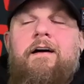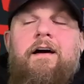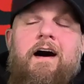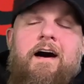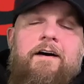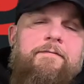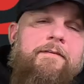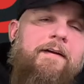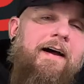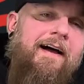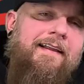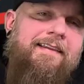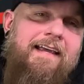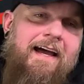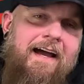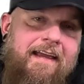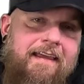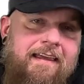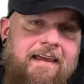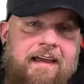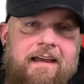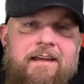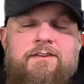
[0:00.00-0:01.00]
I've got
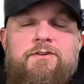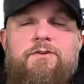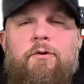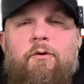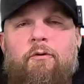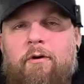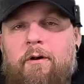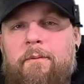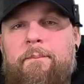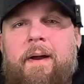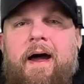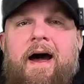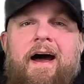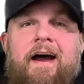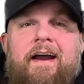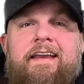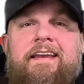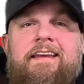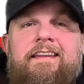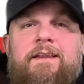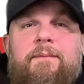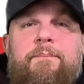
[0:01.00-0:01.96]
that King Tour pack in the